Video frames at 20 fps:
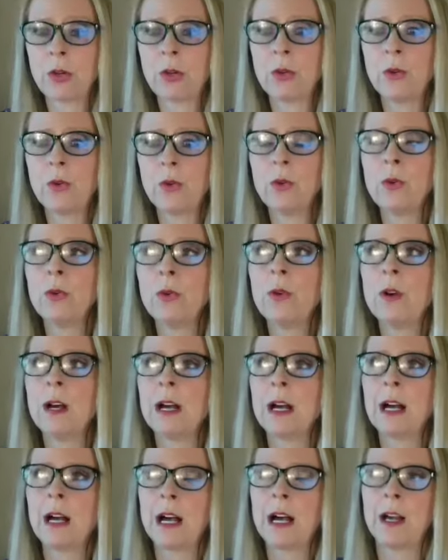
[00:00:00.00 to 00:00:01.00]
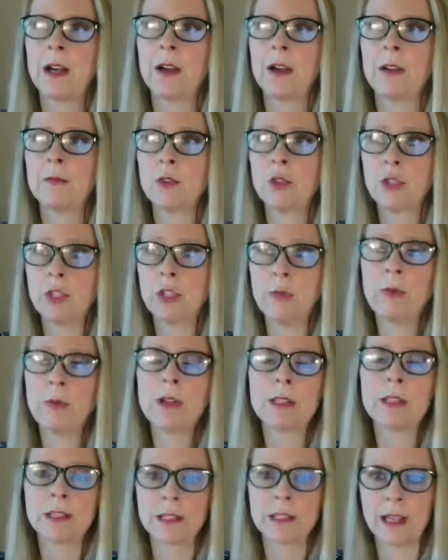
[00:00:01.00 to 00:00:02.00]
who, she
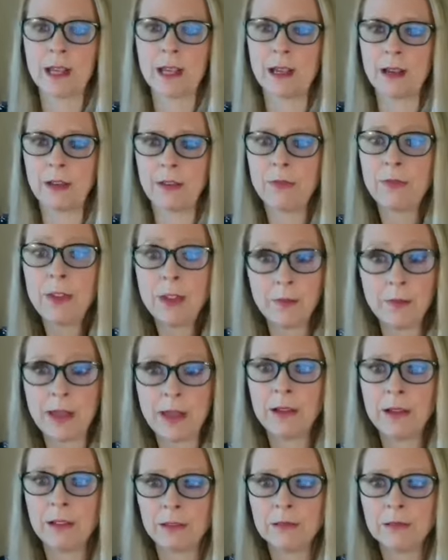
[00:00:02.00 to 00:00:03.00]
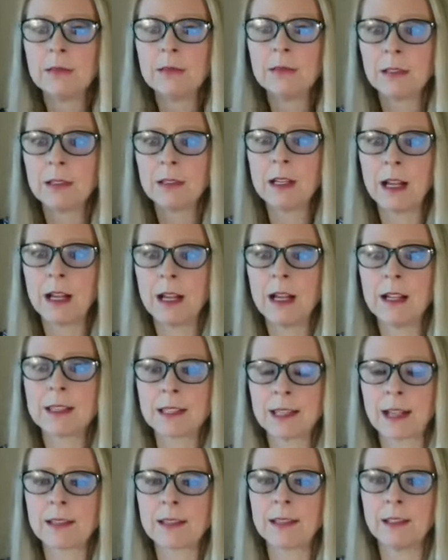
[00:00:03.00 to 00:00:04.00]
was a female
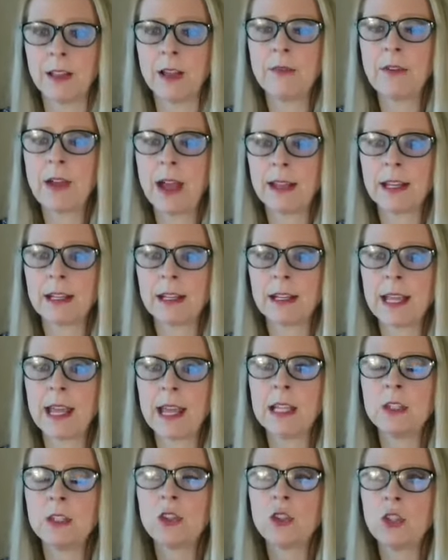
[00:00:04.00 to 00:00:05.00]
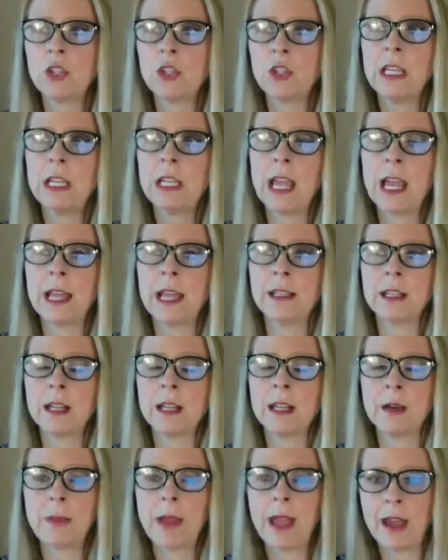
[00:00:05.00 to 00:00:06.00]
sex and love addict, and she ended
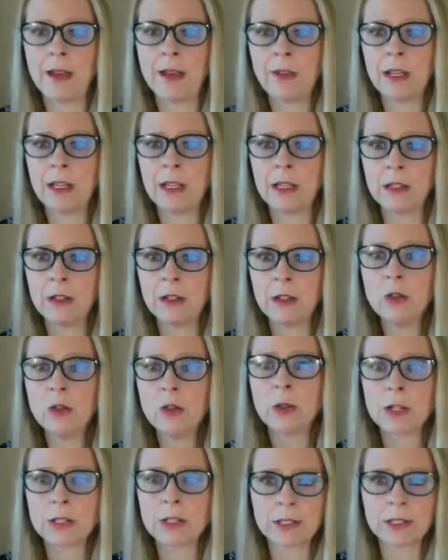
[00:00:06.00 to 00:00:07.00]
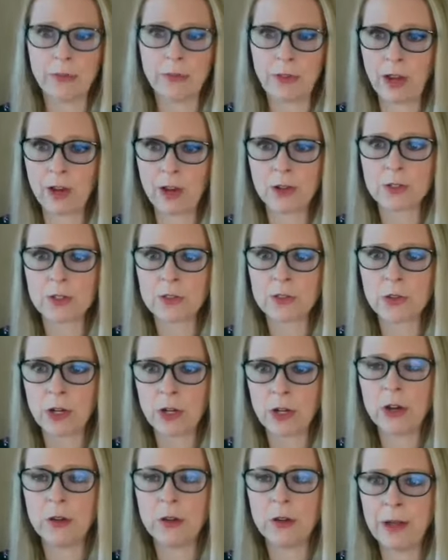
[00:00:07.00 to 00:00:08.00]
up having numerous affairs
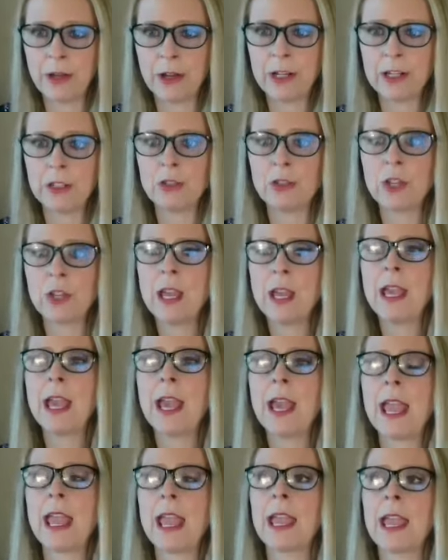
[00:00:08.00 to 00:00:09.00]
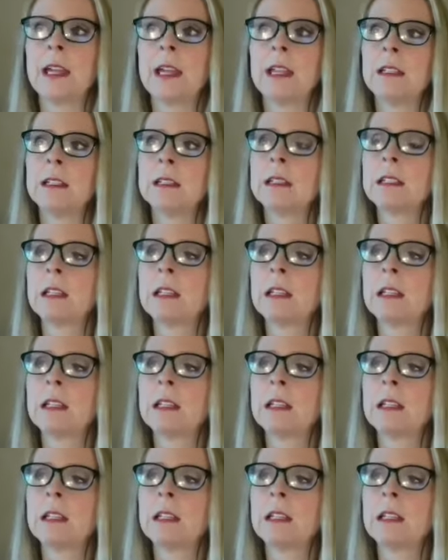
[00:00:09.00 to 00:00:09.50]
during her marriage. And